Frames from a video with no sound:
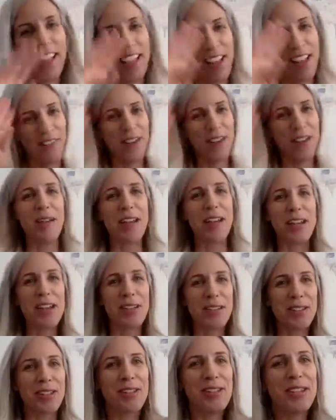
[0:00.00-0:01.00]
If anybody
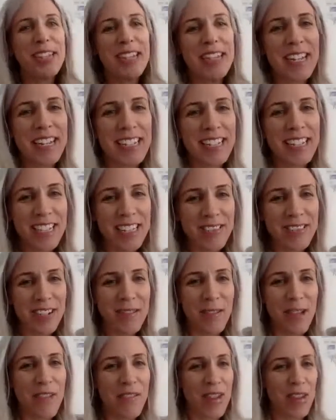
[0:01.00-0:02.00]
knows who she is, she's one of
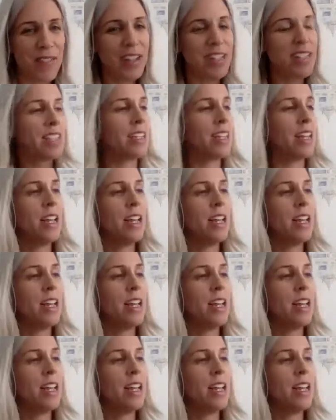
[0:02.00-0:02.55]
my favorites.